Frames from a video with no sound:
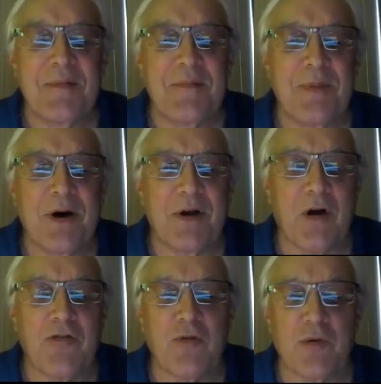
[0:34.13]
but
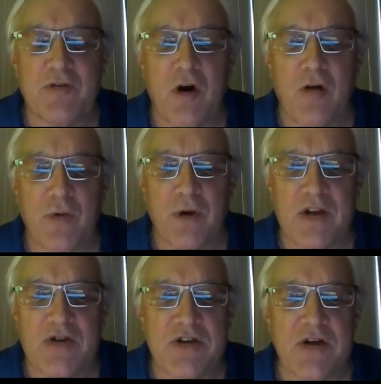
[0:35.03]
also we're software
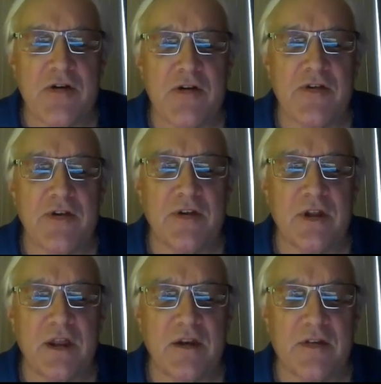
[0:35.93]
engineers
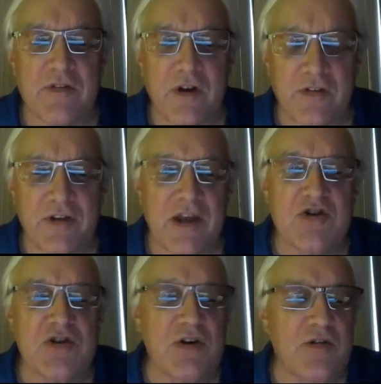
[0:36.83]
and consulting
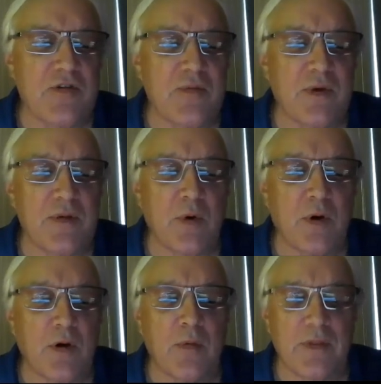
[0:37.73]
engineers that we
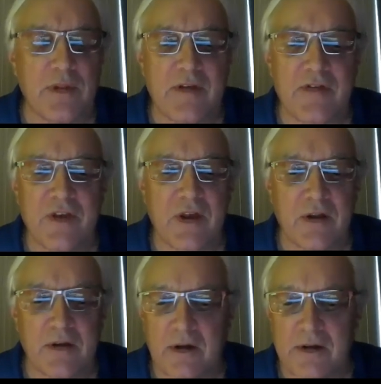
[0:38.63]
work with
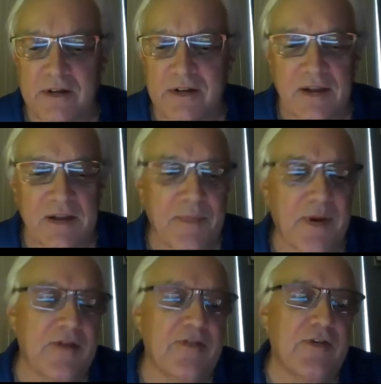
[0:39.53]
ECL on a daily
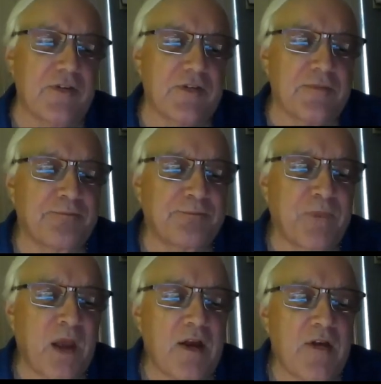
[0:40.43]
basis.
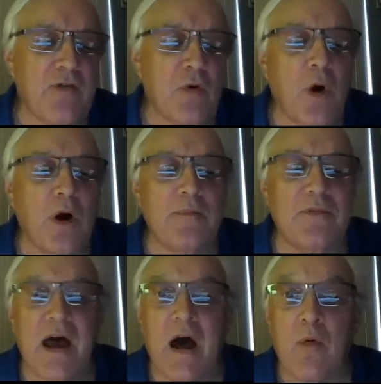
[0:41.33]
So welcome
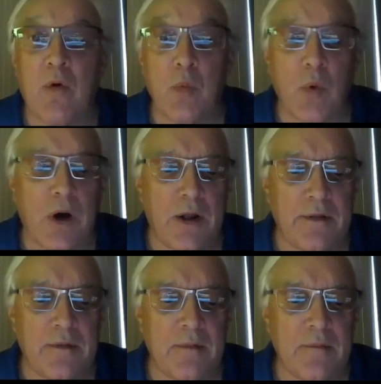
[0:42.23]
to hour
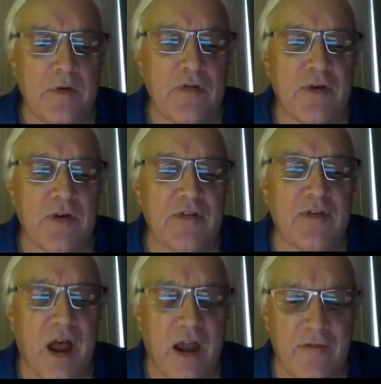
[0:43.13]
one. Music is
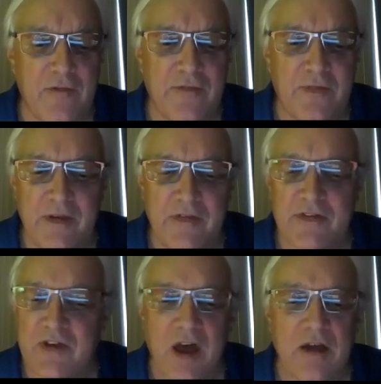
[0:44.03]
Life is the
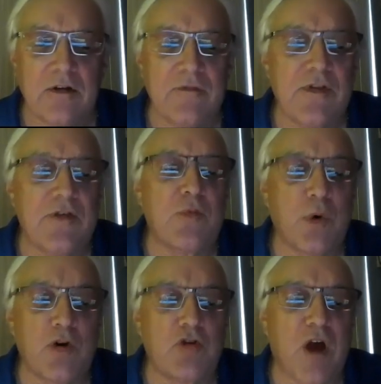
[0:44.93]
title of this
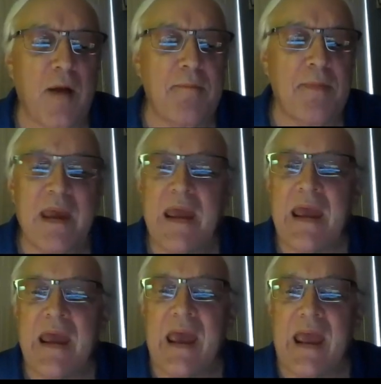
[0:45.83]
workshop,
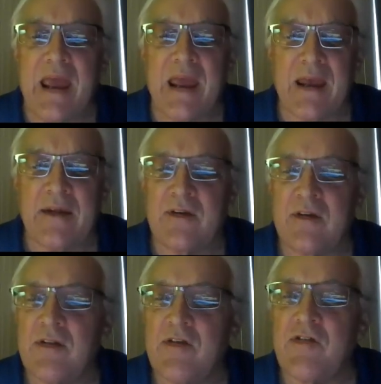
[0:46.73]
and
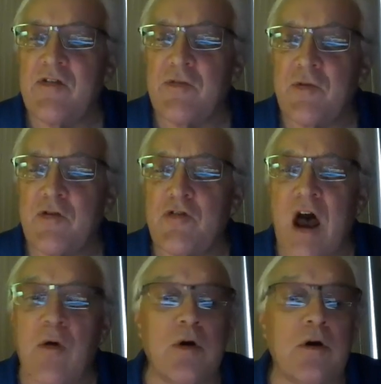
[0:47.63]
this is the first
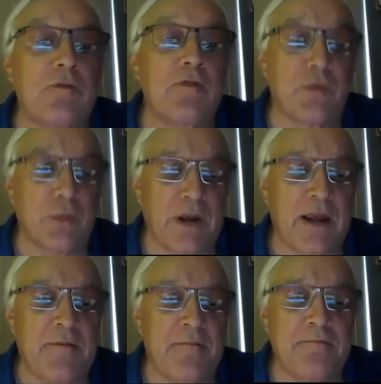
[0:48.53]
hour of three.